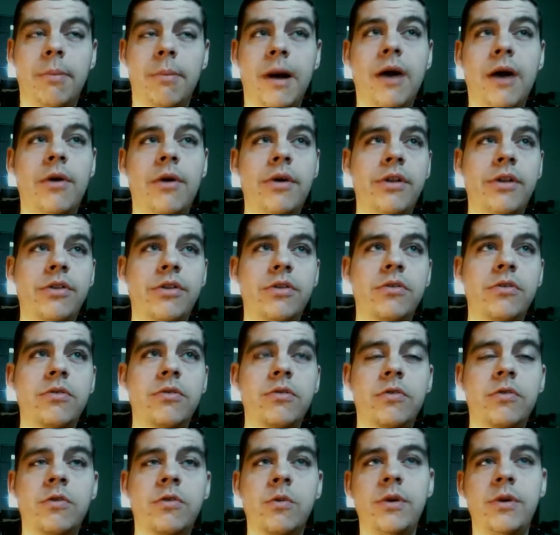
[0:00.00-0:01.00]
it's
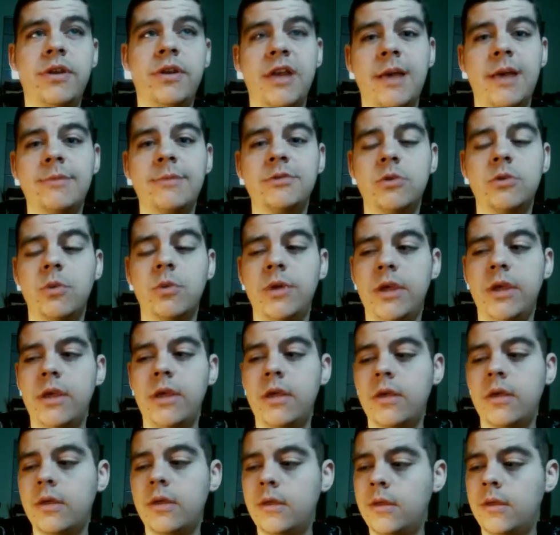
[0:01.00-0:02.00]
3 times a week,
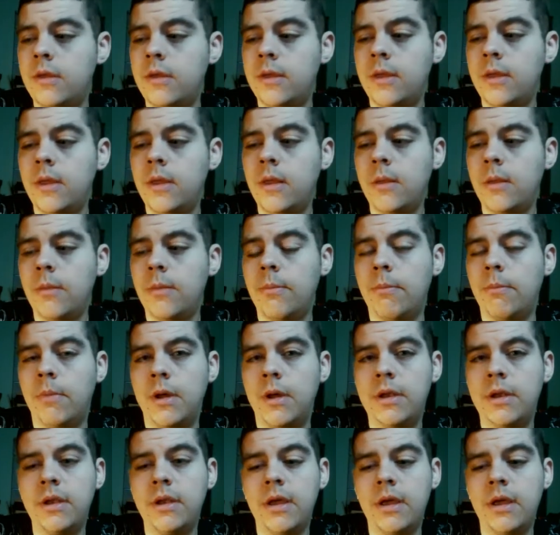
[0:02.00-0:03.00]

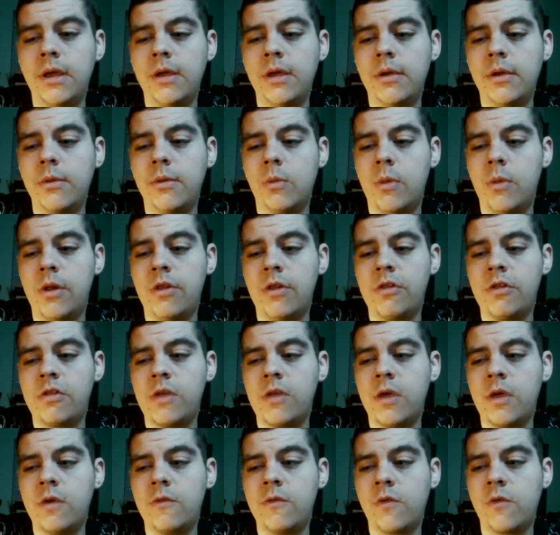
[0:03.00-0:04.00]
Monday,
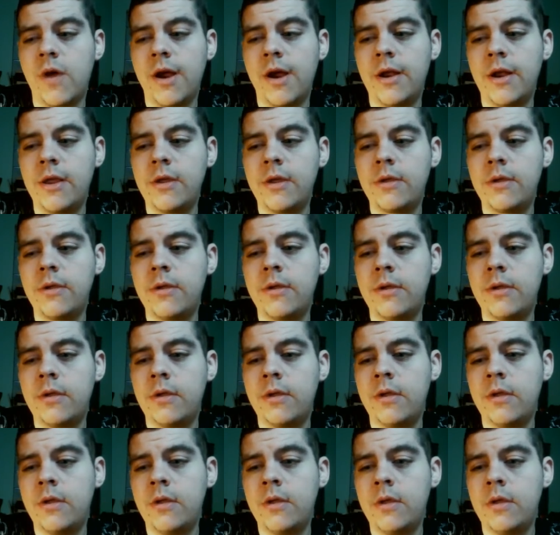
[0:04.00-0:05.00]
Wednesday, Friday.
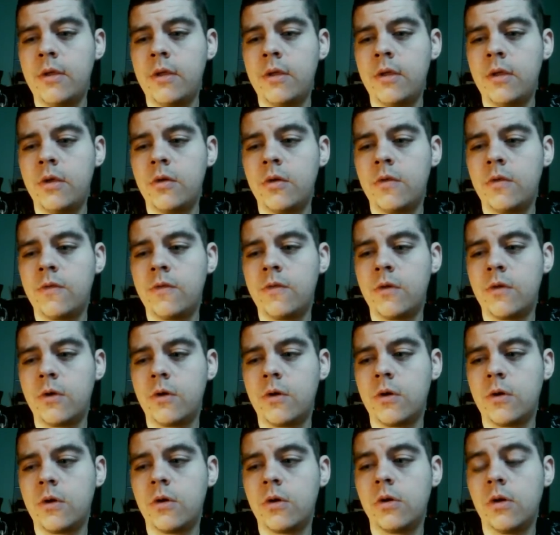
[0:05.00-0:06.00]

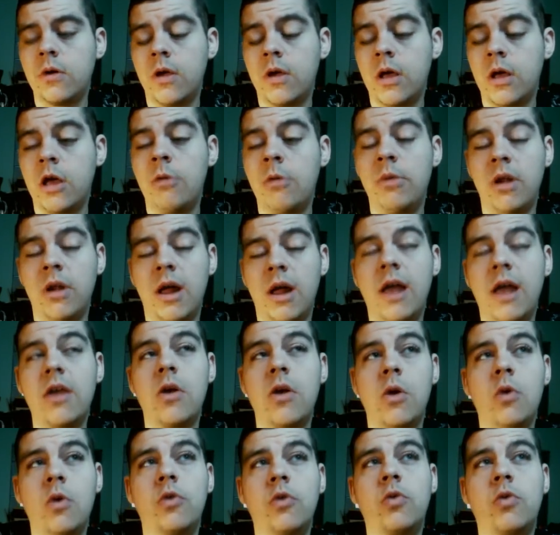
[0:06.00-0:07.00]
I
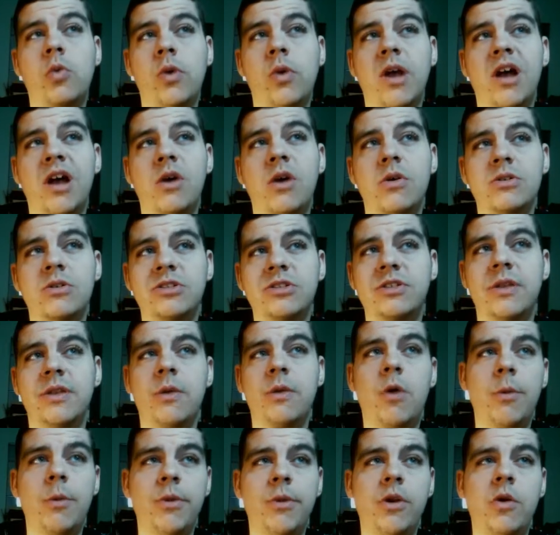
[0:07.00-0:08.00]
go 3 hours. They
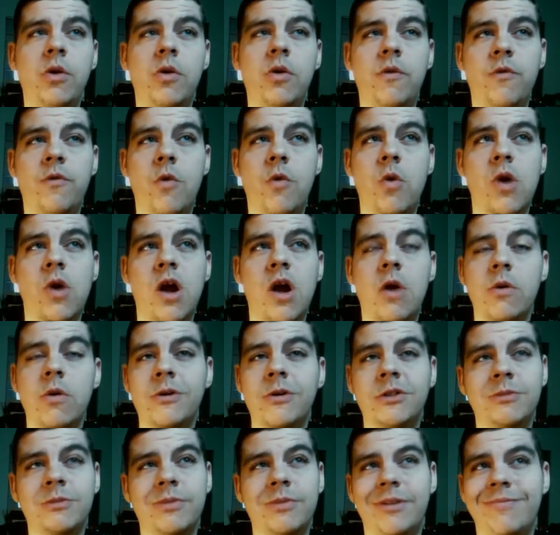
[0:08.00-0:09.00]
want me to go 4
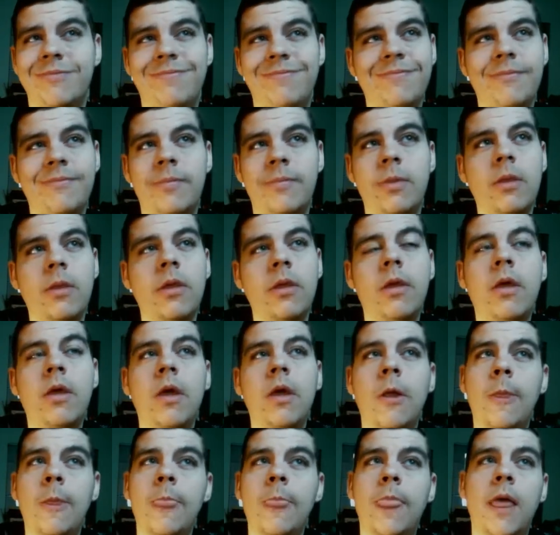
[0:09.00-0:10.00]
hours, but
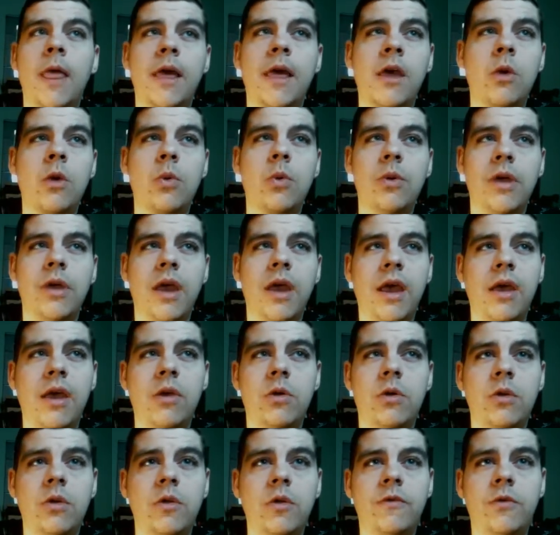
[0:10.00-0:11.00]
I can't really
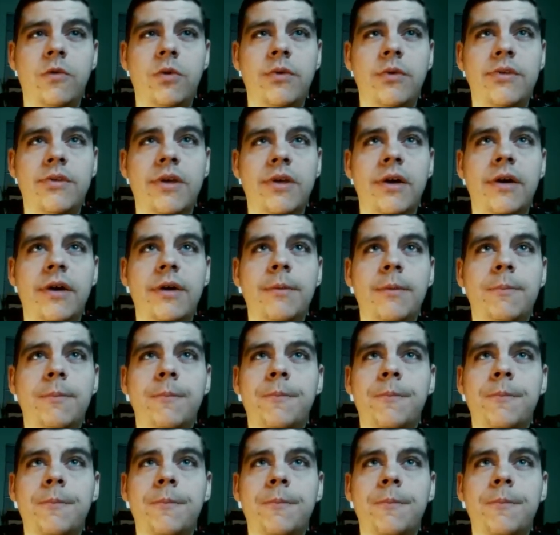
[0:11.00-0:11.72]
handle the full time.